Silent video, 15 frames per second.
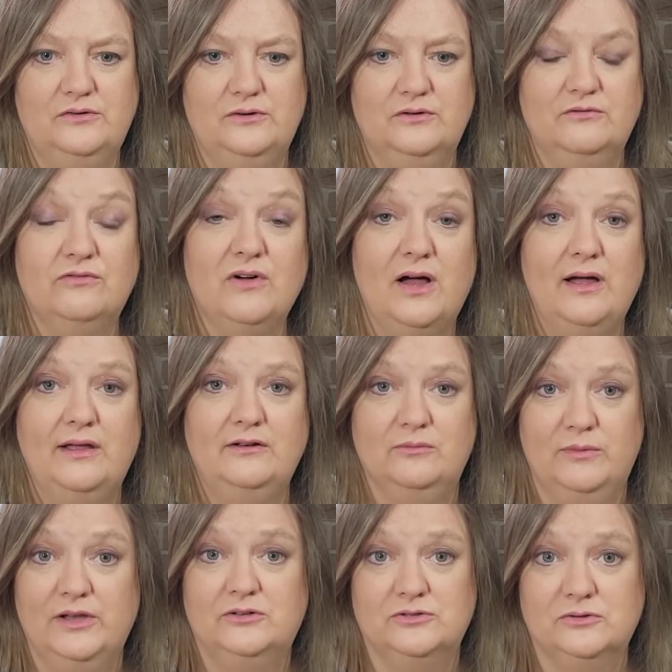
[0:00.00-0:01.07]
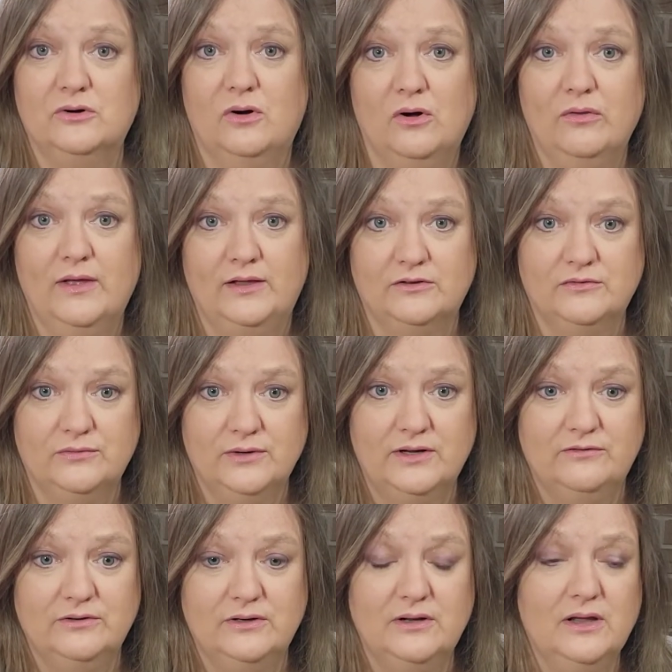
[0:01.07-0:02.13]
you can find to make sure all that's
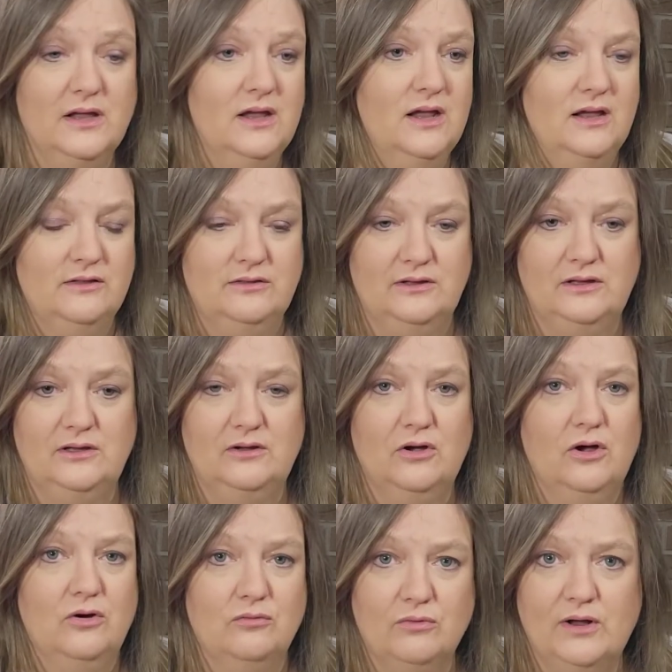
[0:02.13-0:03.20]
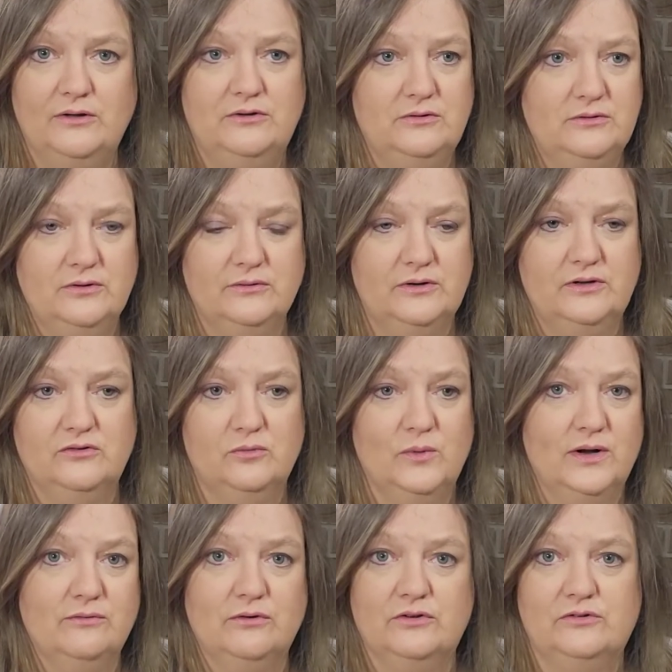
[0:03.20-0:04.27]
forgiven. The rent, utilities, and
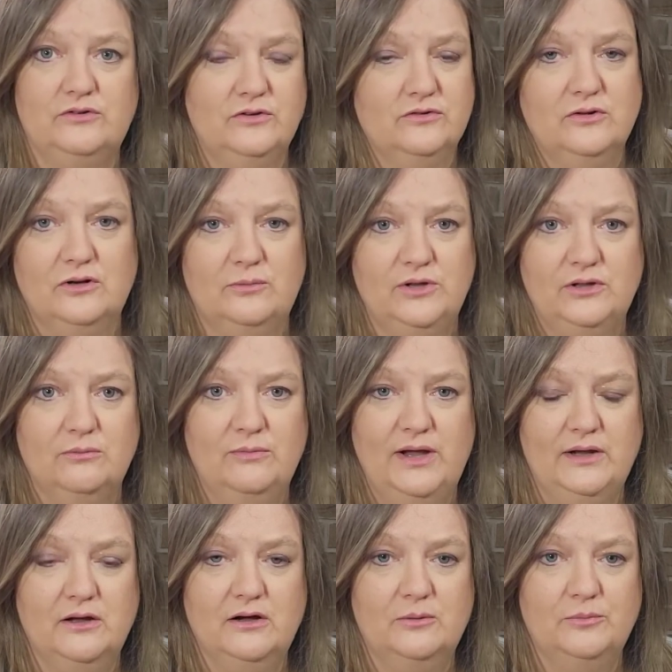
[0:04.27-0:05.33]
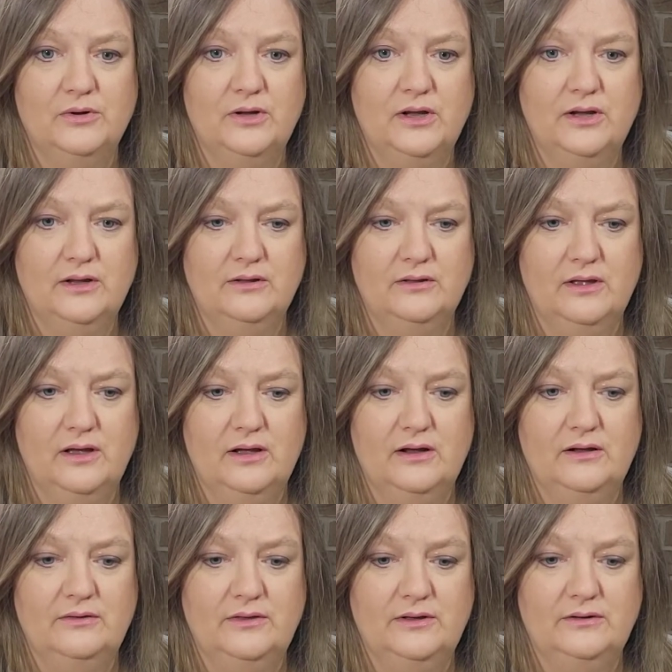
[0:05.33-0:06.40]
whatever is just going to be the makeup
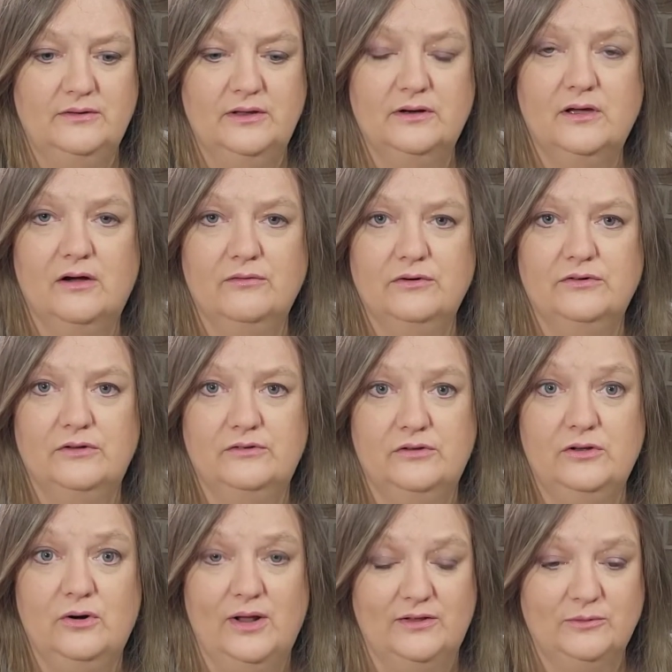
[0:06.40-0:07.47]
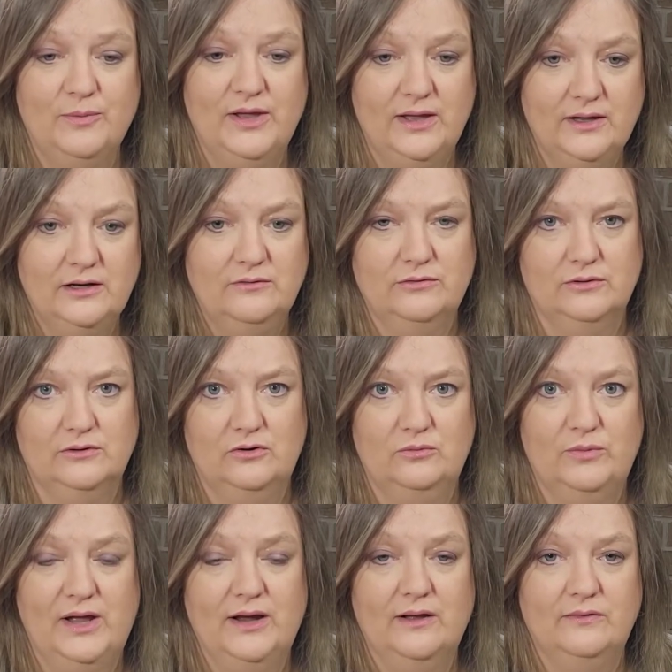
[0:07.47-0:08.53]
that covers it, so you don't have to pay any of your loan
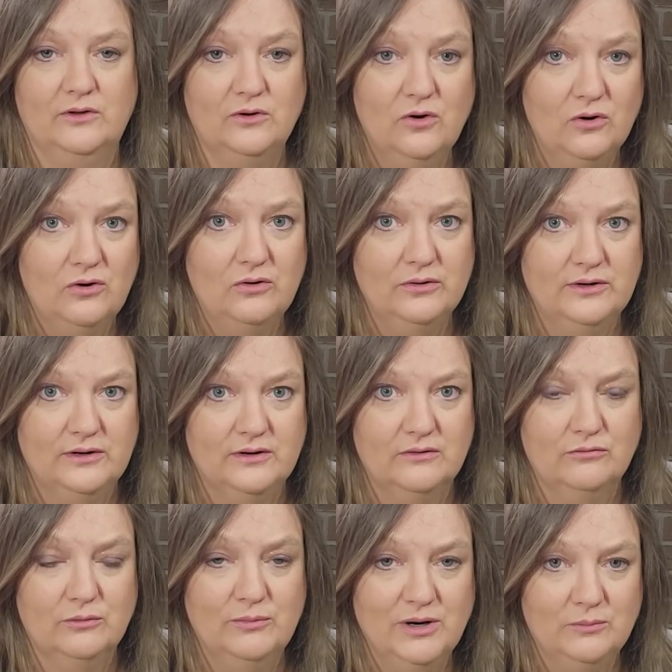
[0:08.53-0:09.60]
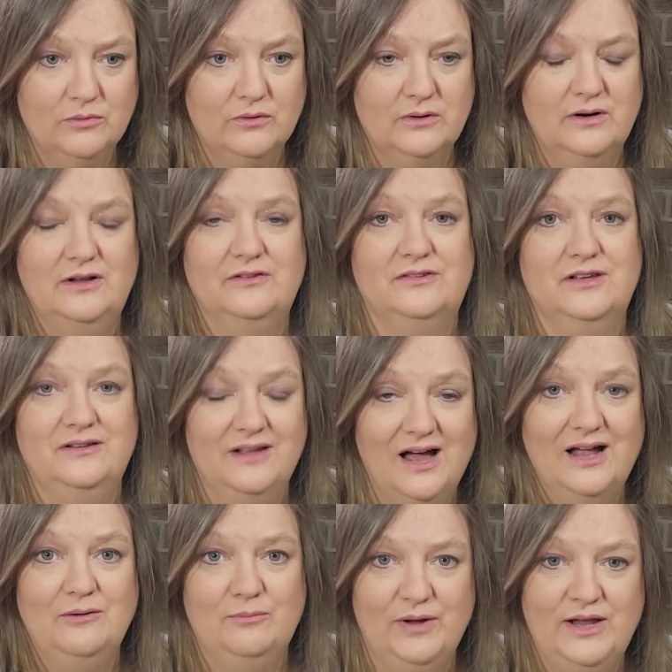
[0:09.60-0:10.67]
back. And the goal here, remember, is to
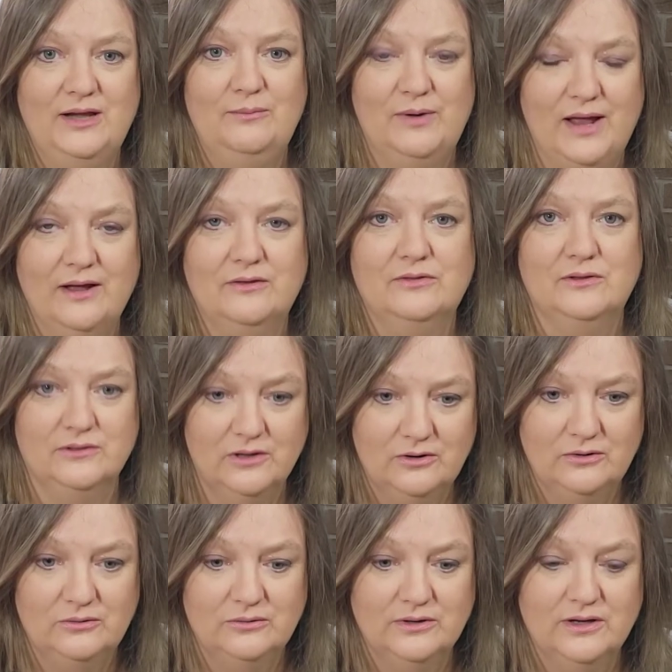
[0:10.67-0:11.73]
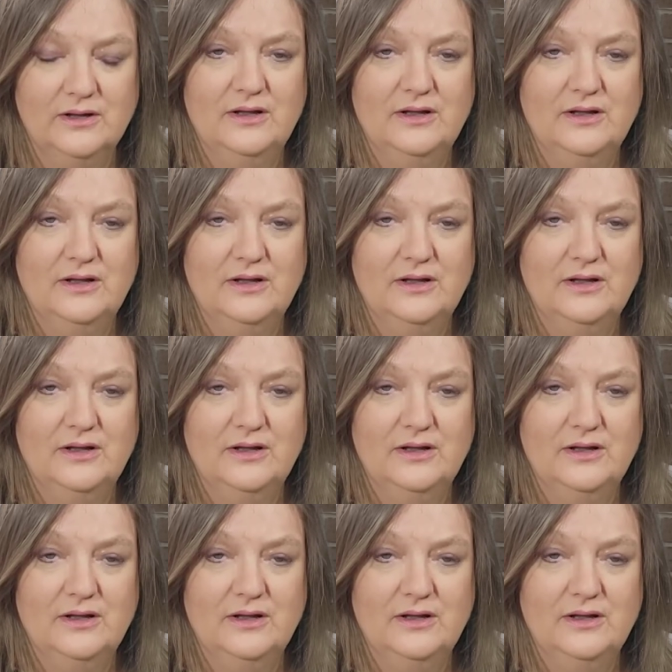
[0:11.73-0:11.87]
not pay back the loan,